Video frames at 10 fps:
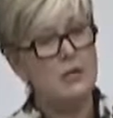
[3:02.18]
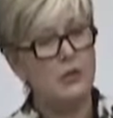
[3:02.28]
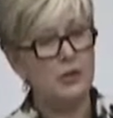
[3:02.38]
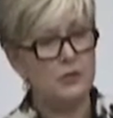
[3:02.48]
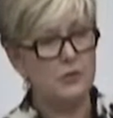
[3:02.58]

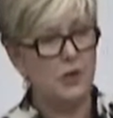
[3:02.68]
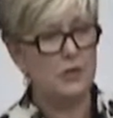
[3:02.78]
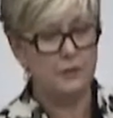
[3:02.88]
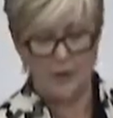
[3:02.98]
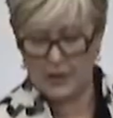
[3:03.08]
to
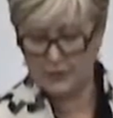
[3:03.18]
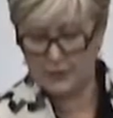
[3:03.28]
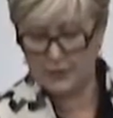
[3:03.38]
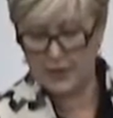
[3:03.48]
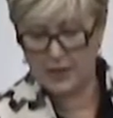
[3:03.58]
construct a
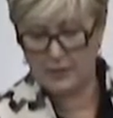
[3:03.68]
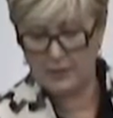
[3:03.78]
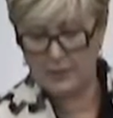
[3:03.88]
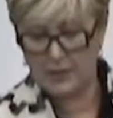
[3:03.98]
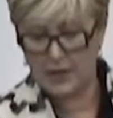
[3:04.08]
500
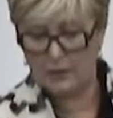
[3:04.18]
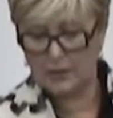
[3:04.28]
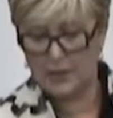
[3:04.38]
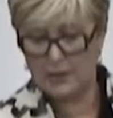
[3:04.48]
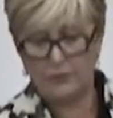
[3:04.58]
kV power
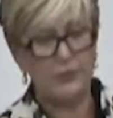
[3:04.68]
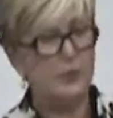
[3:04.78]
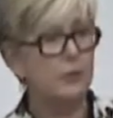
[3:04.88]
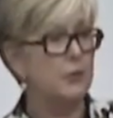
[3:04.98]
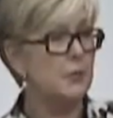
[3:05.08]
line from the
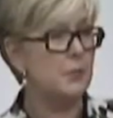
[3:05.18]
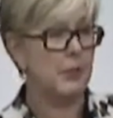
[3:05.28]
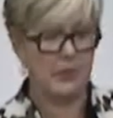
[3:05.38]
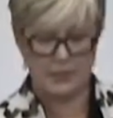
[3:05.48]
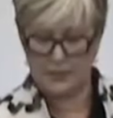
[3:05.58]
Bruce
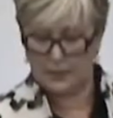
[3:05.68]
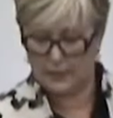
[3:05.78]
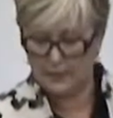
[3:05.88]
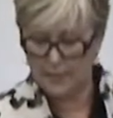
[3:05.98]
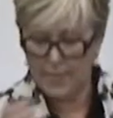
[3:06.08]

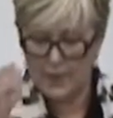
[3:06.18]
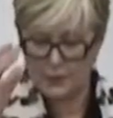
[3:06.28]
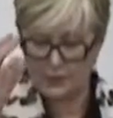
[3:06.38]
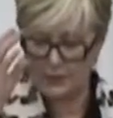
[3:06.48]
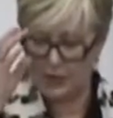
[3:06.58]
Peninsula
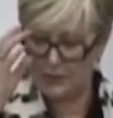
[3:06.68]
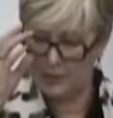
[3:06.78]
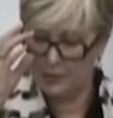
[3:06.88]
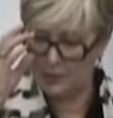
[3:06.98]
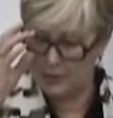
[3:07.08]
to southern
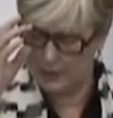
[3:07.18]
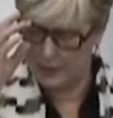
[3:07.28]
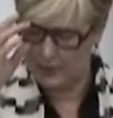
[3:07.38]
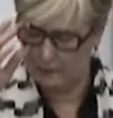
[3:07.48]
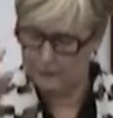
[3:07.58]

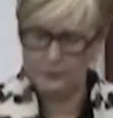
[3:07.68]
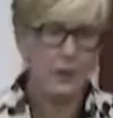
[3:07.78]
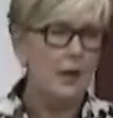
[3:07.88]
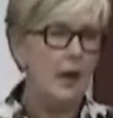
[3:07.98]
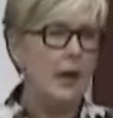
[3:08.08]
Ontario.
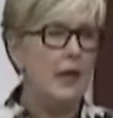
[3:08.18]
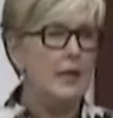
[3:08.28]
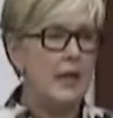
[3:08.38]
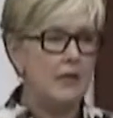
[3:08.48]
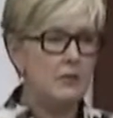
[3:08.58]

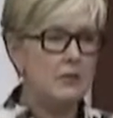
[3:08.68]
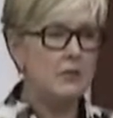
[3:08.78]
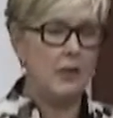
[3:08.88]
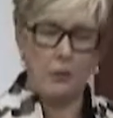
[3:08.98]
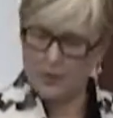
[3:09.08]
Yes,
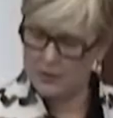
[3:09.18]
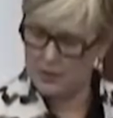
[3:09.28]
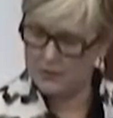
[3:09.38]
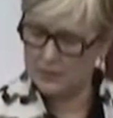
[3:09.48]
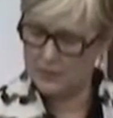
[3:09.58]
there was
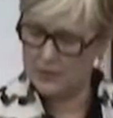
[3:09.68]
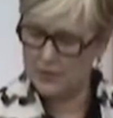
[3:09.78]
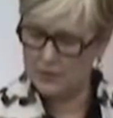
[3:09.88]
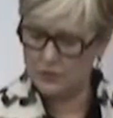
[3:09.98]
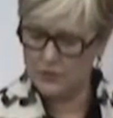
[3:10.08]

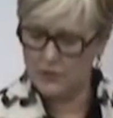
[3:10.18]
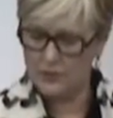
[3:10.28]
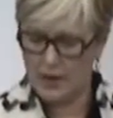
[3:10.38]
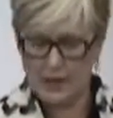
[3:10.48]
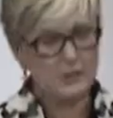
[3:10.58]
consultation,
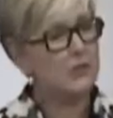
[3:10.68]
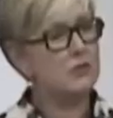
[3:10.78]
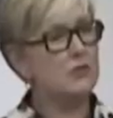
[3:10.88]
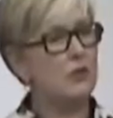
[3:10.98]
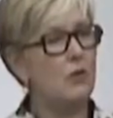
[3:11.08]

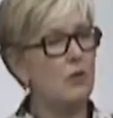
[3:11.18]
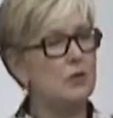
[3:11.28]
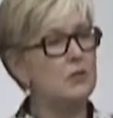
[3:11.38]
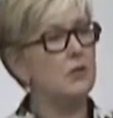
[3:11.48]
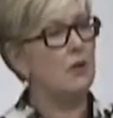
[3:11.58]
access to
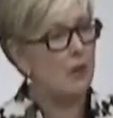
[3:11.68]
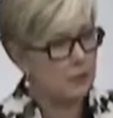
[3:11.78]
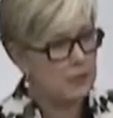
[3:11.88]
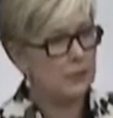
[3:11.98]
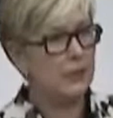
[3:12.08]
courts, and
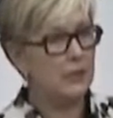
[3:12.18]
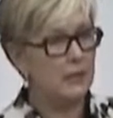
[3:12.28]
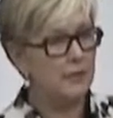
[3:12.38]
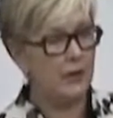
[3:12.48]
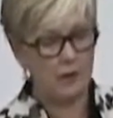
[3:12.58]
ultimately
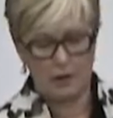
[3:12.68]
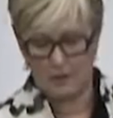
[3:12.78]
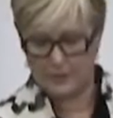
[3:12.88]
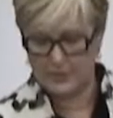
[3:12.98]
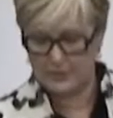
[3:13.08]
fair
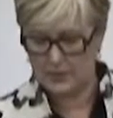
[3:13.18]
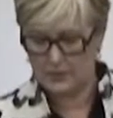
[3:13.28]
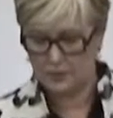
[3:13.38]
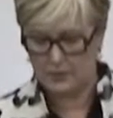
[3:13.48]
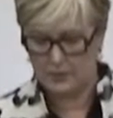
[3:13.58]

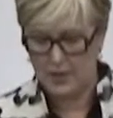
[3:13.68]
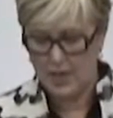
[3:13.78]
compensation,